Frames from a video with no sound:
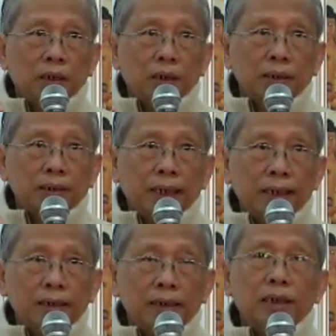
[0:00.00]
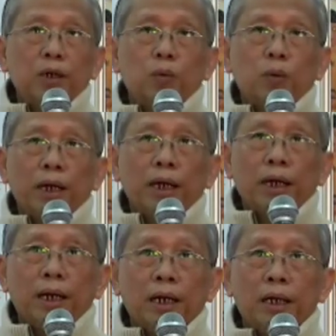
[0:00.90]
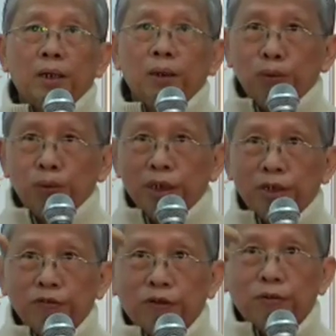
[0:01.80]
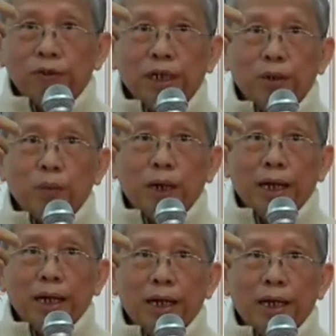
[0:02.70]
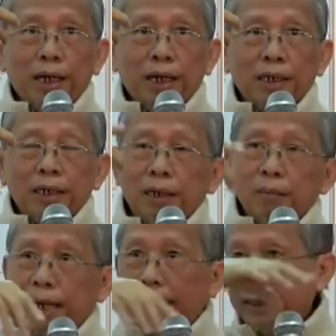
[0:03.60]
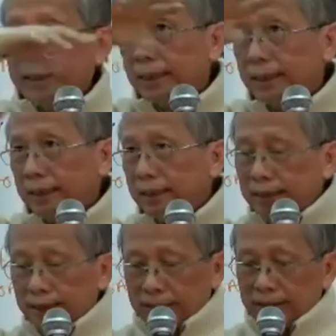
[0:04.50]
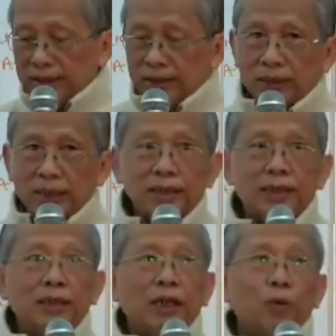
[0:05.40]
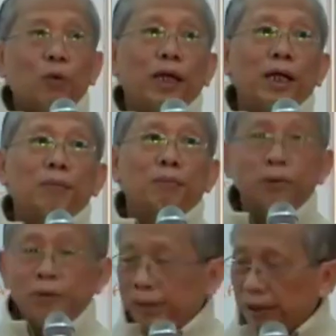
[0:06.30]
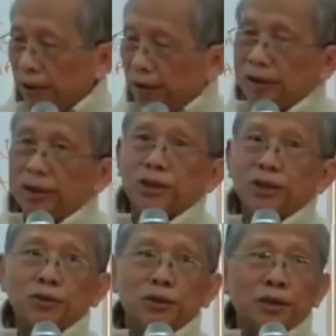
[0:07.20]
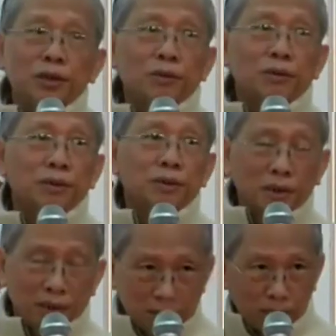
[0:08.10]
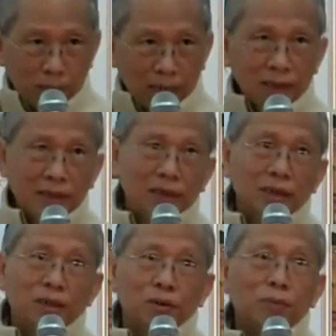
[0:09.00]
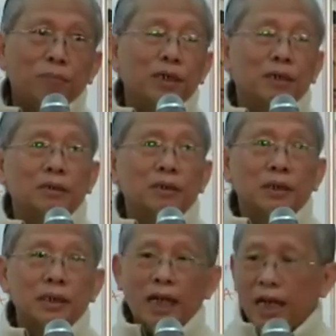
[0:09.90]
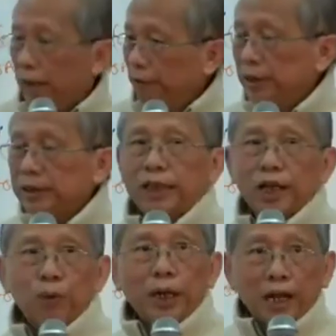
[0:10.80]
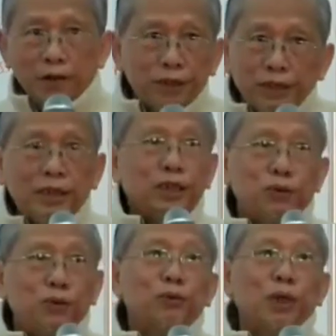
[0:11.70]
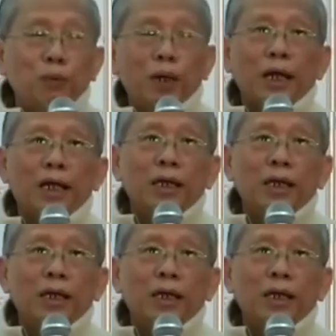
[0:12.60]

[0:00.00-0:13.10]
standing aware, looking forward aware, bending, turning, stretching aware, putting on the shoulder cloth, the monk's robe and all those things, everything aware, everything you do aware.